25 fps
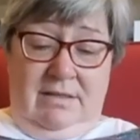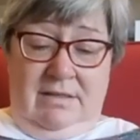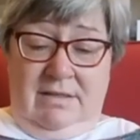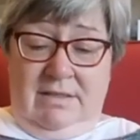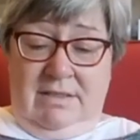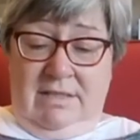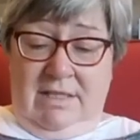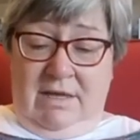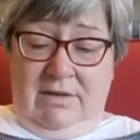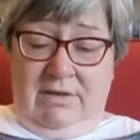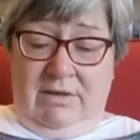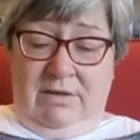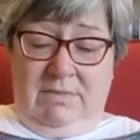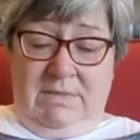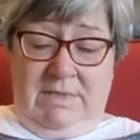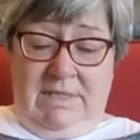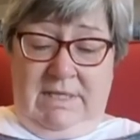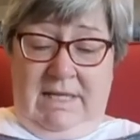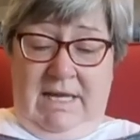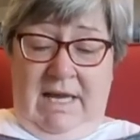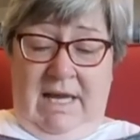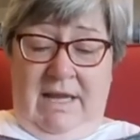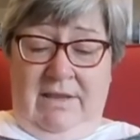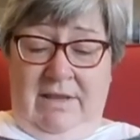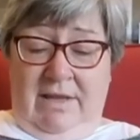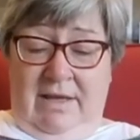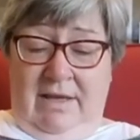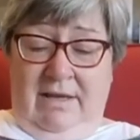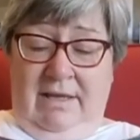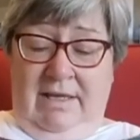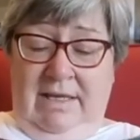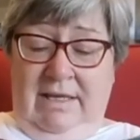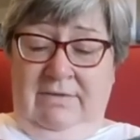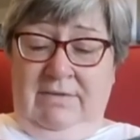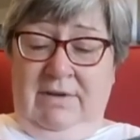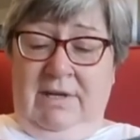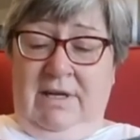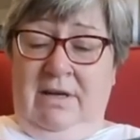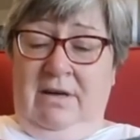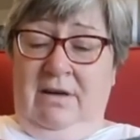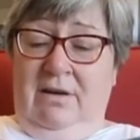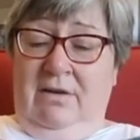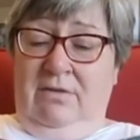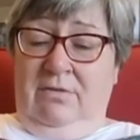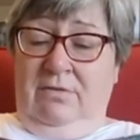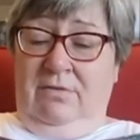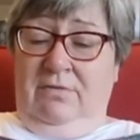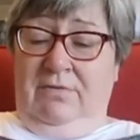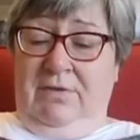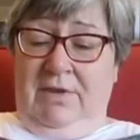Sew them together, leaving a
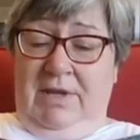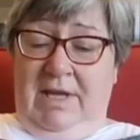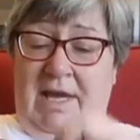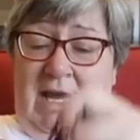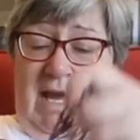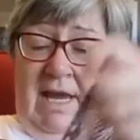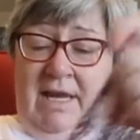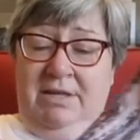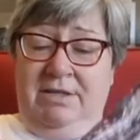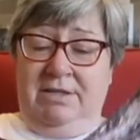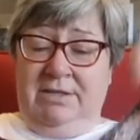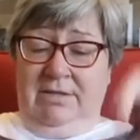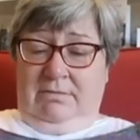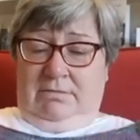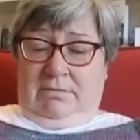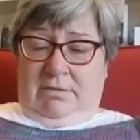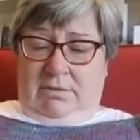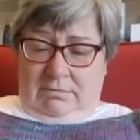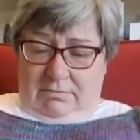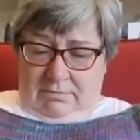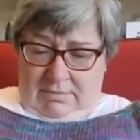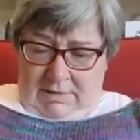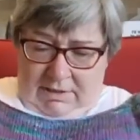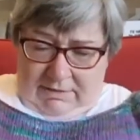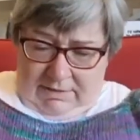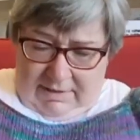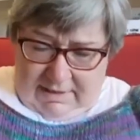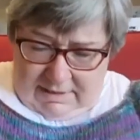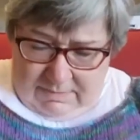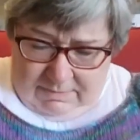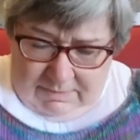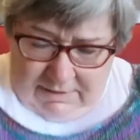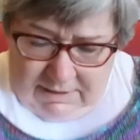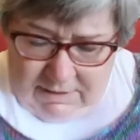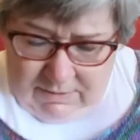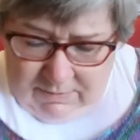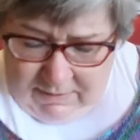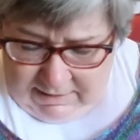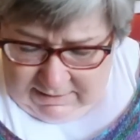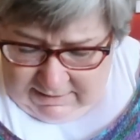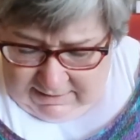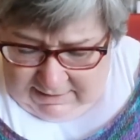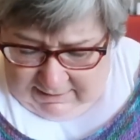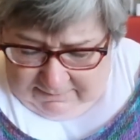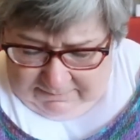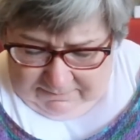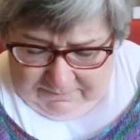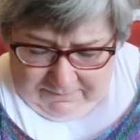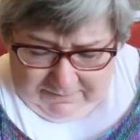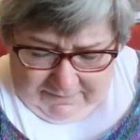hole for the head. Oh no, that's my
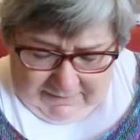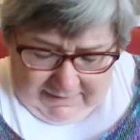sweater.